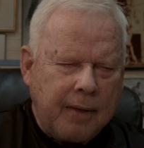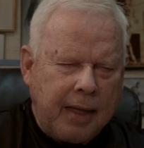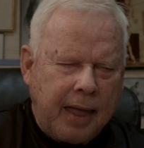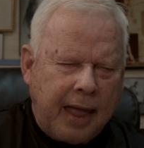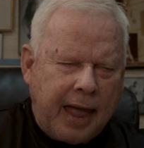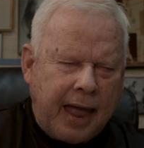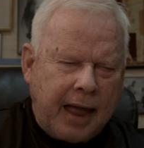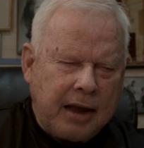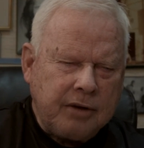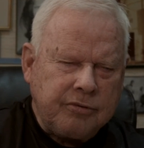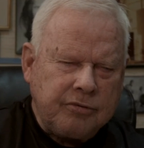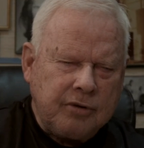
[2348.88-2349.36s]

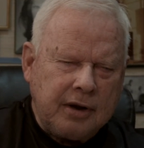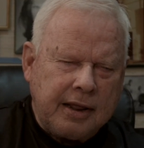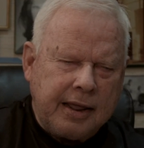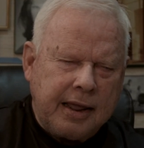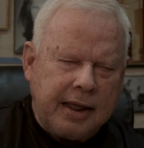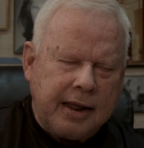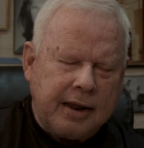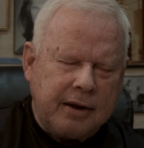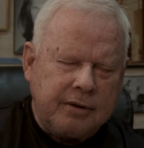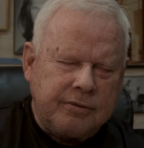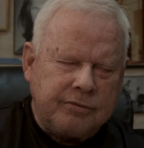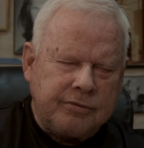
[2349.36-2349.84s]

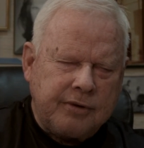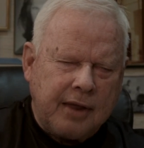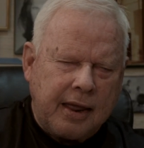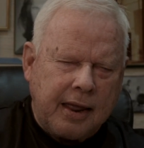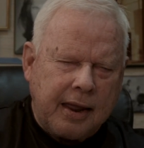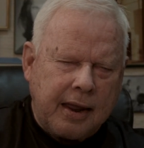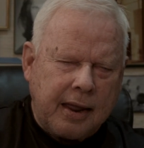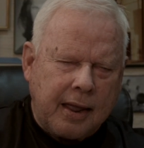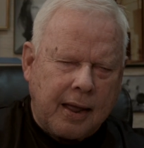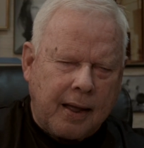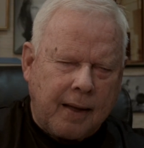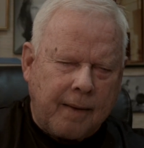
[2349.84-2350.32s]
Actually, it's
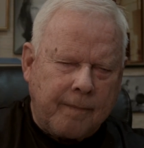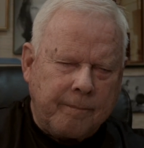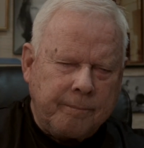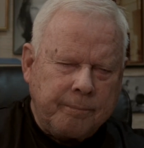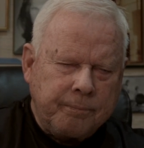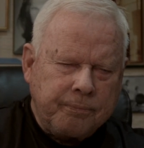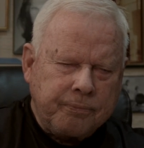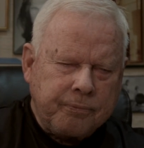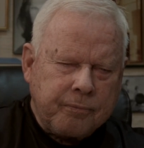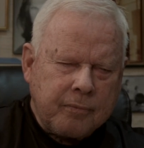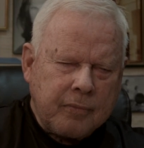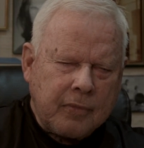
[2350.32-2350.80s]
a
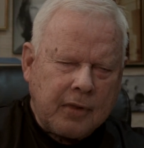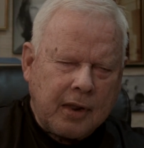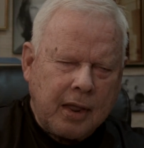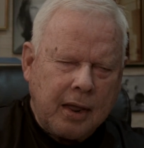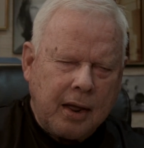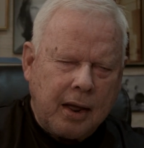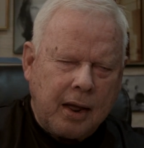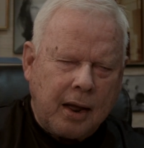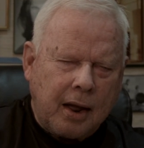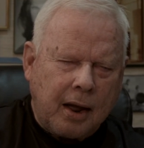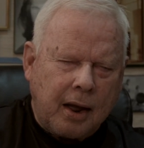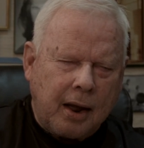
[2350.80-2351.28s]

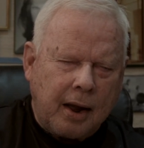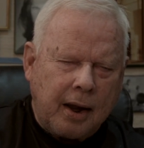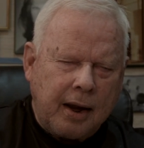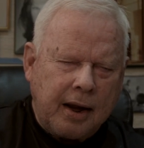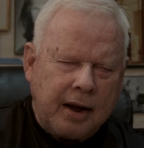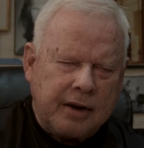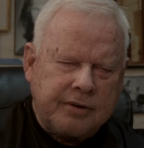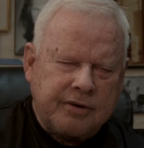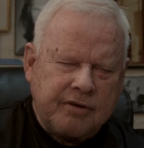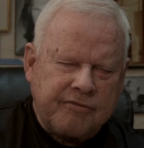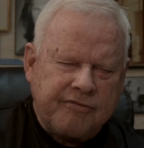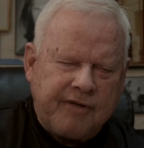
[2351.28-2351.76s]

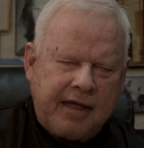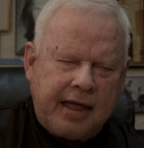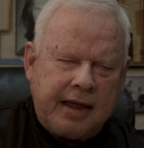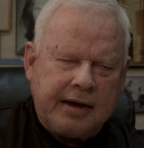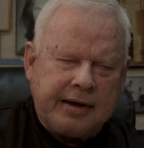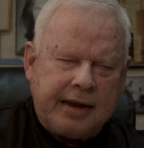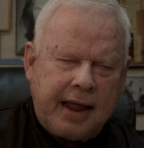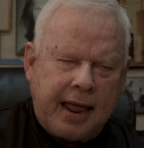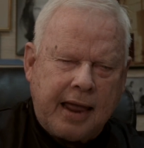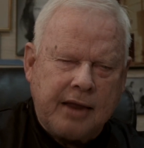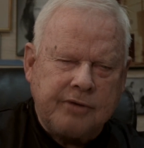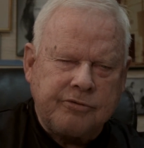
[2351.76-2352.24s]

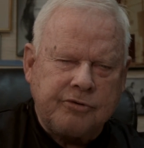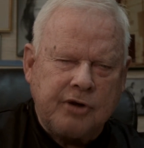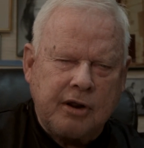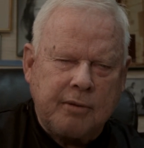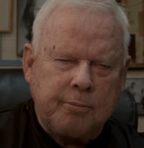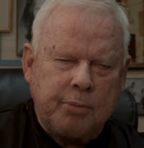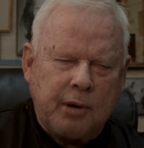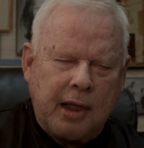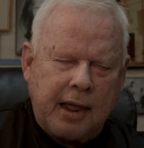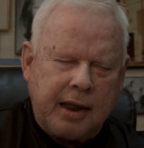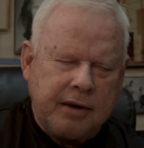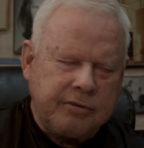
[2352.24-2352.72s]

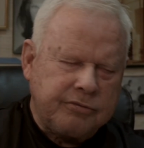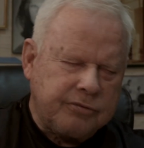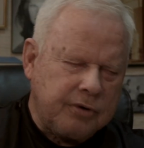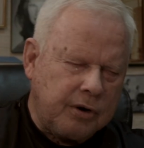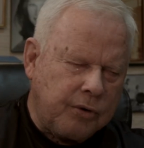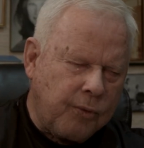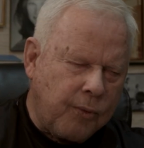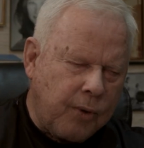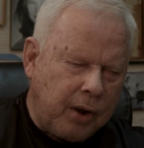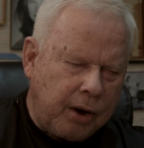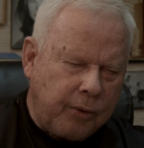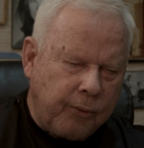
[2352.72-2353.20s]
fantastic place,
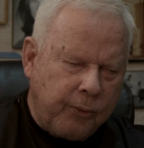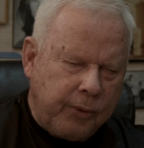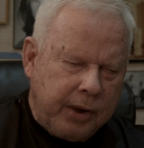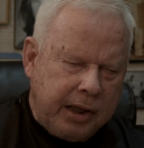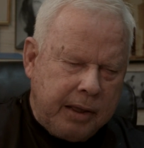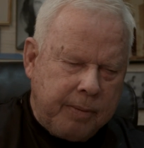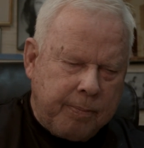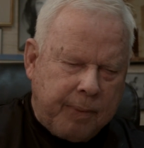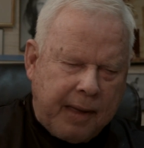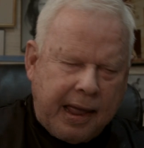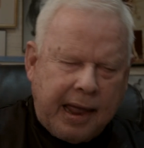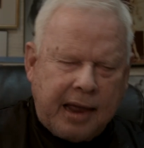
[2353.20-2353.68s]
and when
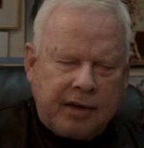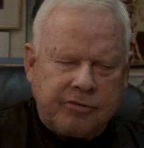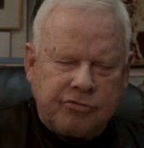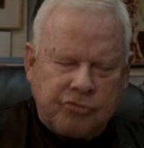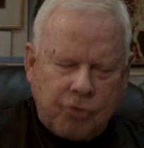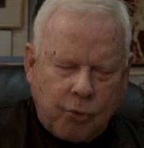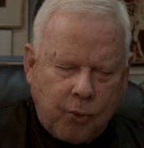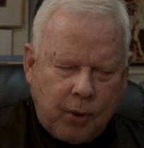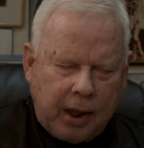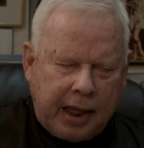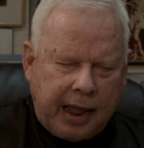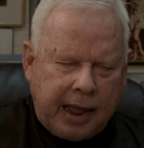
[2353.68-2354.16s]
we pass
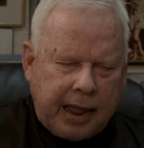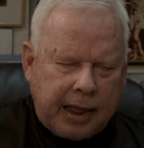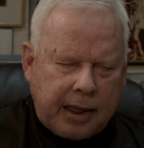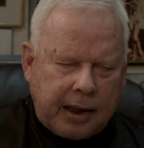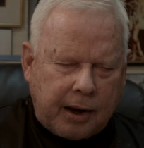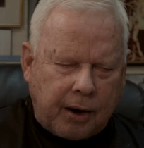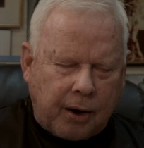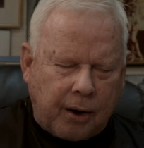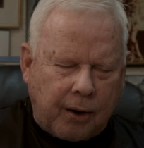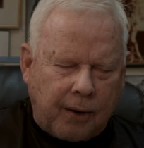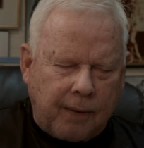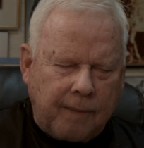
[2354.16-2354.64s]
away
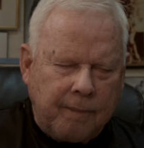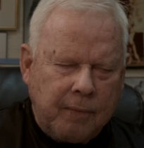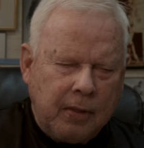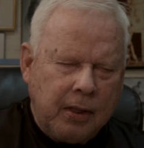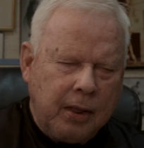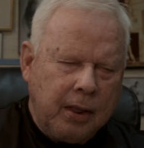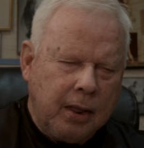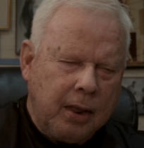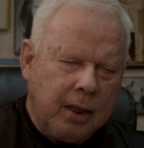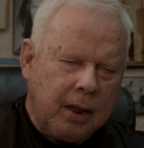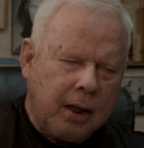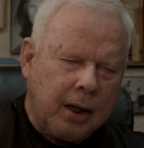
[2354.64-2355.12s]
here,
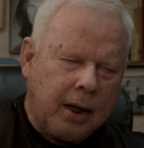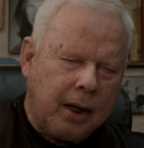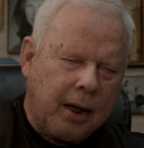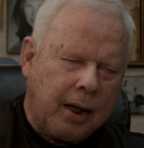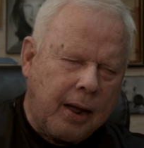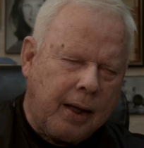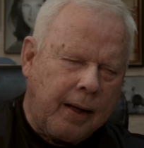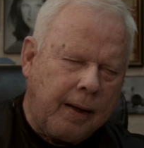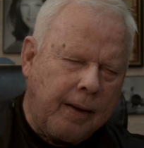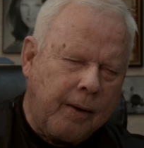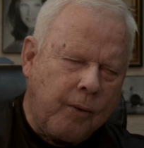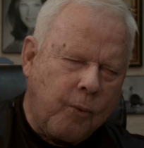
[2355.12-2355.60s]

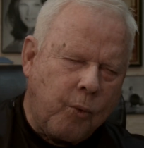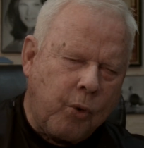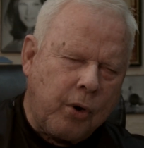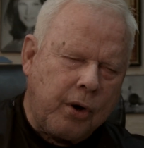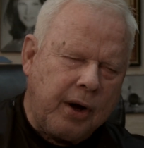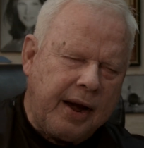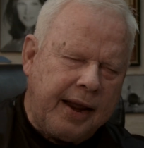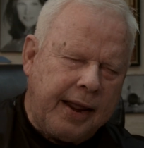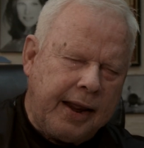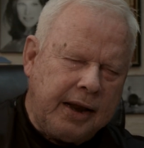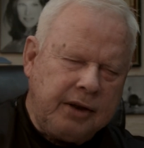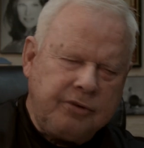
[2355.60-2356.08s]

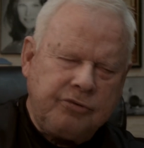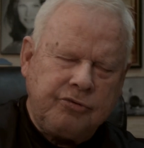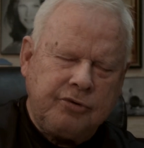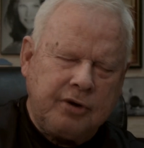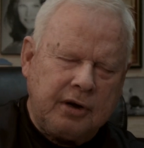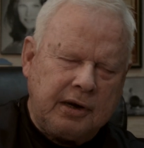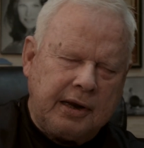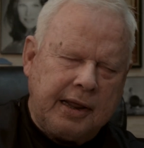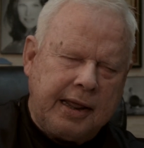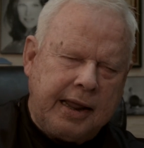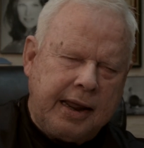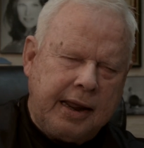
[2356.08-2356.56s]
we're
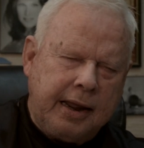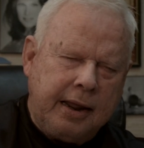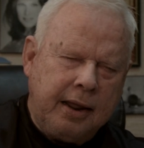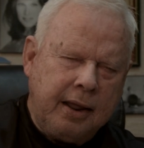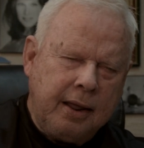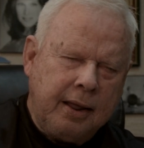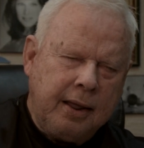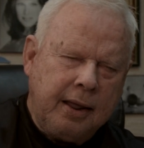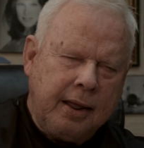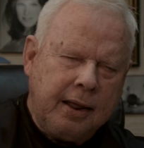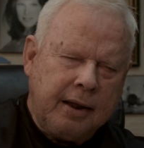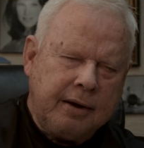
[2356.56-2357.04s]
instantly
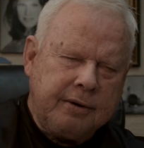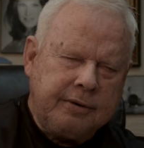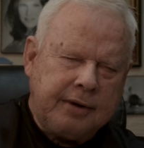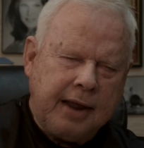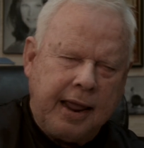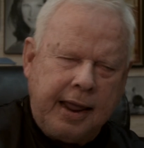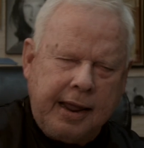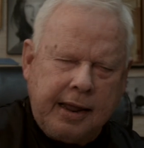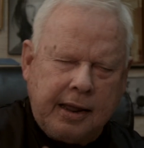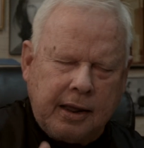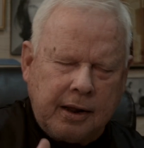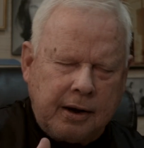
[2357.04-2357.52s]

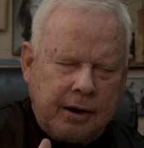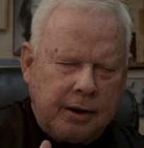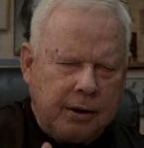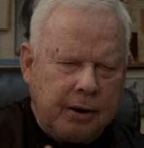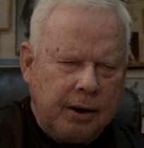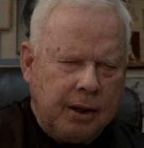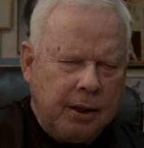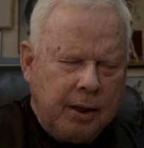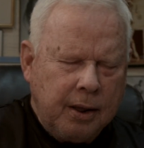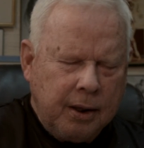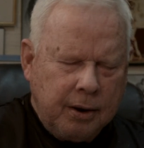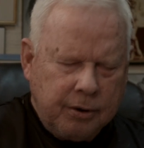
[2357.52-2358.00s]

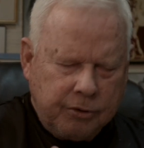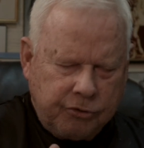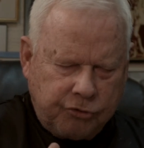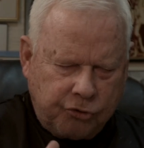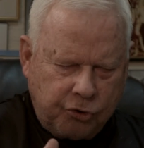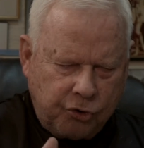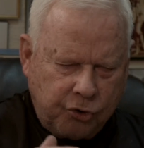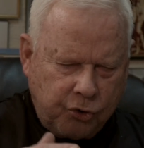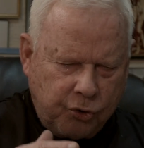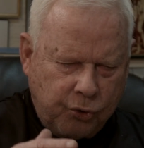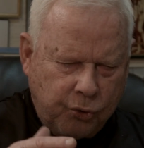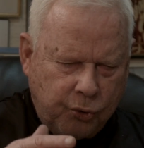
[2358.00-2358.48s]
taken
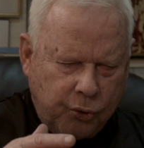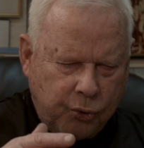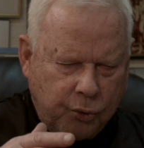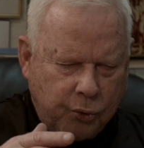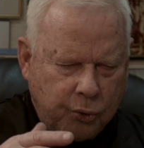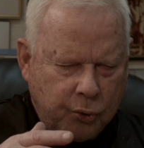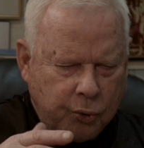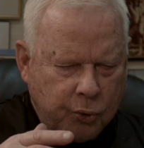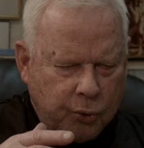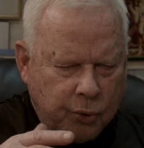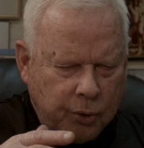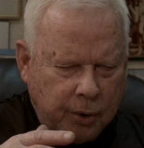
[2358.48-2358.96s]

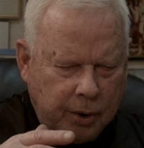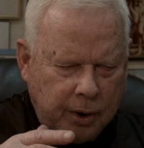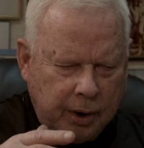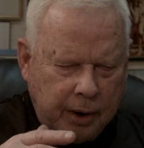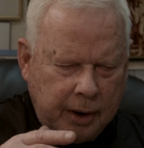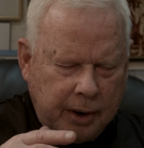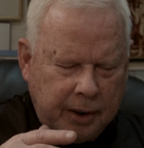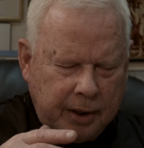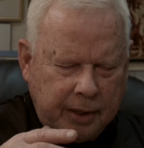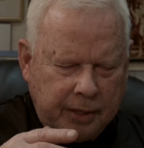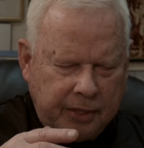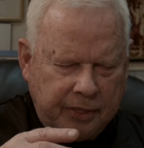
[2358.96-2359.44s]
to
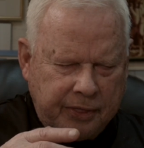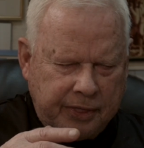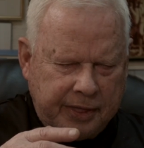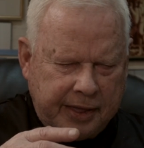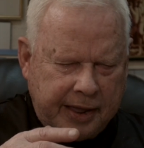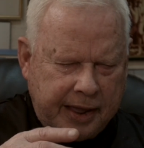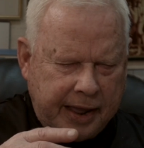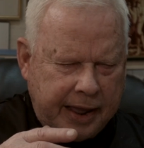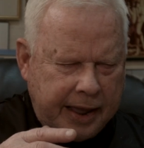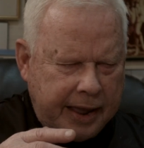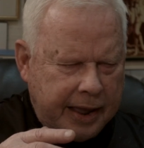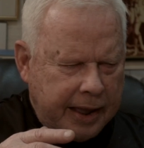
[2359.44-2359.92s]

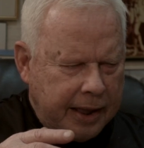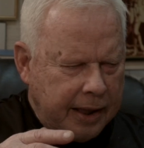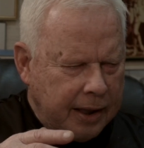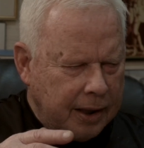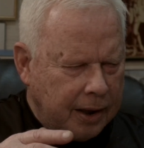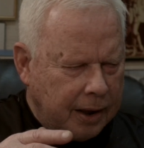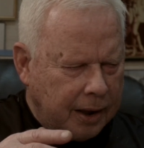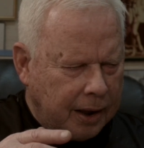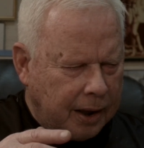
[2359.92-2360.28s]
the